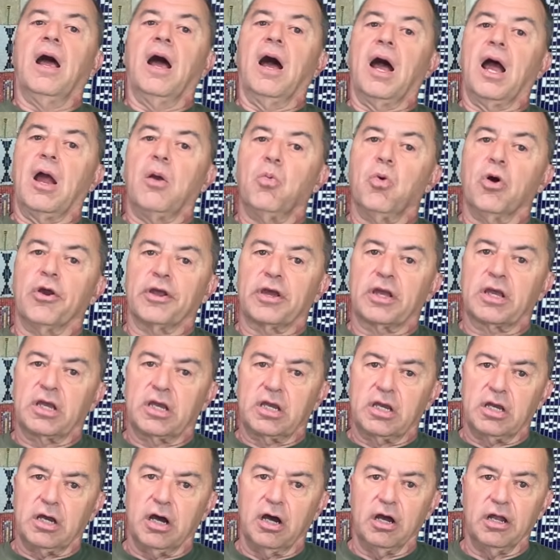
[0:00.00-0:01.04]
I want to
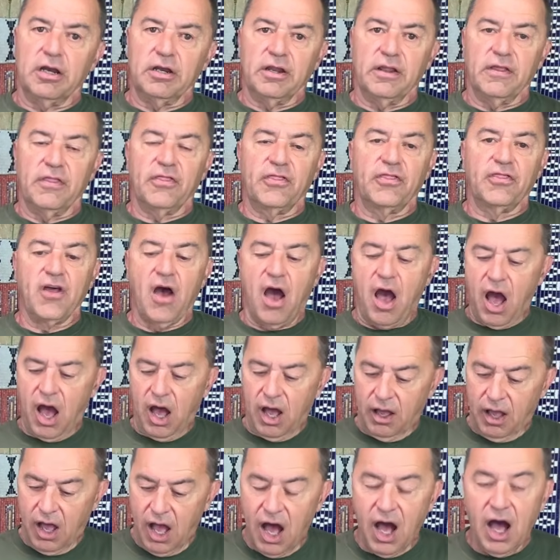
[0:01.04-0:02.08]
cut the
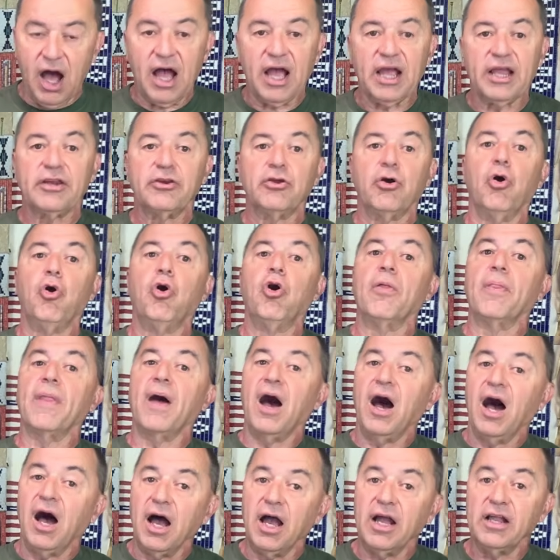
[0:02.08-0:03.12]
hide on the
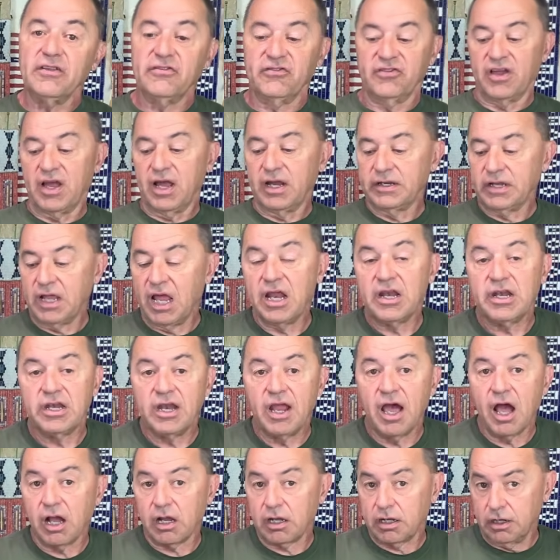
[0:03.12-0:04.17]
hide side and
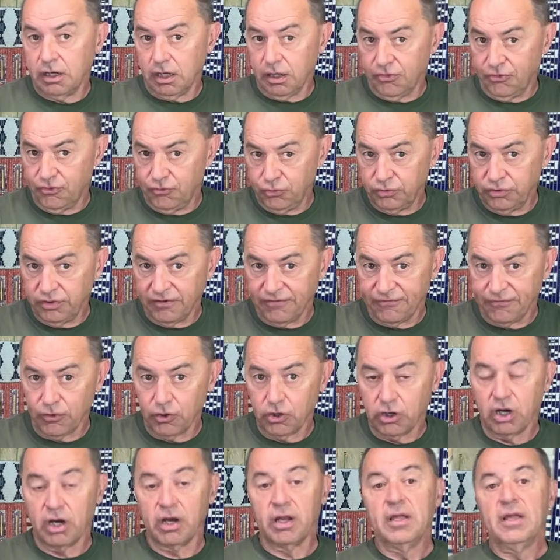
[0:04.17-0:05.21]
not cut through the
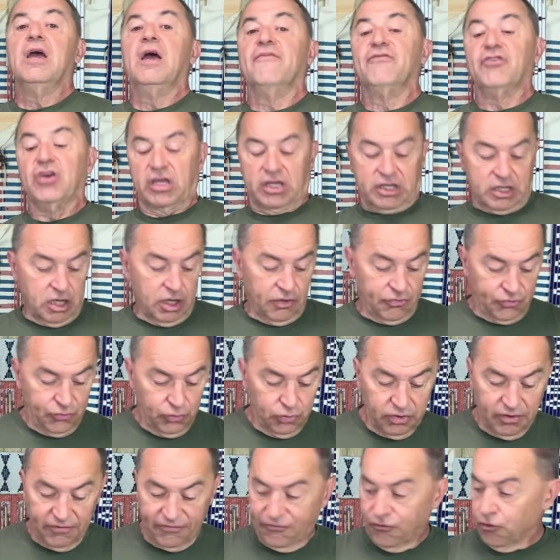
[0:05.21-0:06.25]
fur. If you cut through
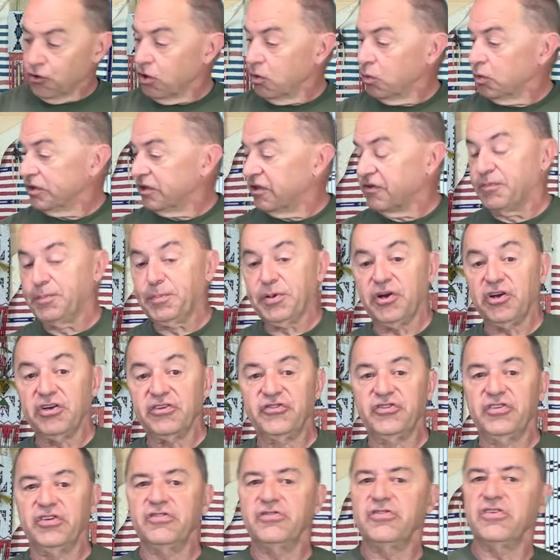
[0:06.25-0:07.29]
the fur with this pair of
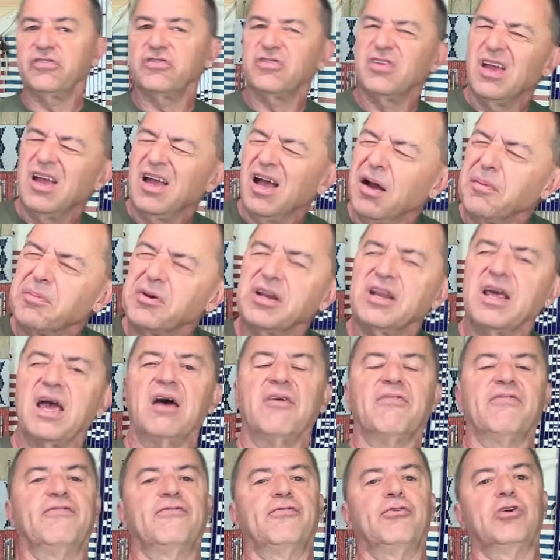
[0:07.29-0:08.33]
scissors, I'm going to
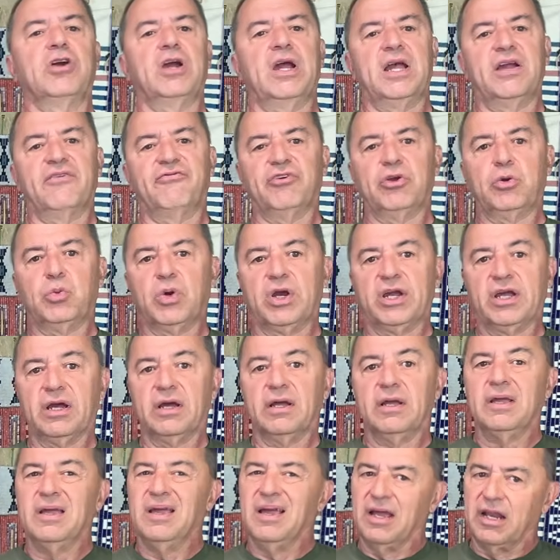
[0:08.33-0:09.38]
have fur everywhere,
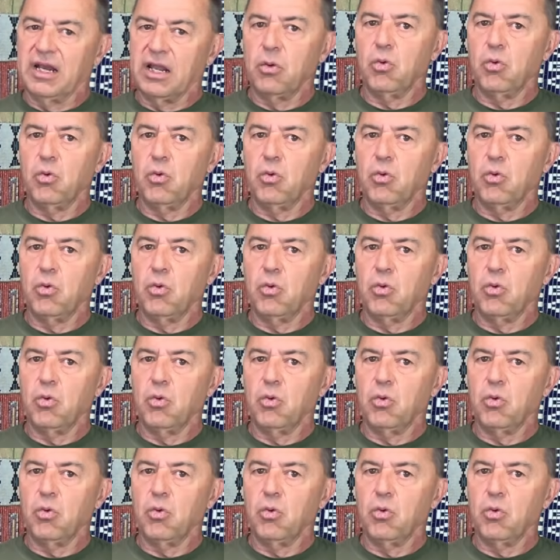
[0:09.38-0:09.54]
and I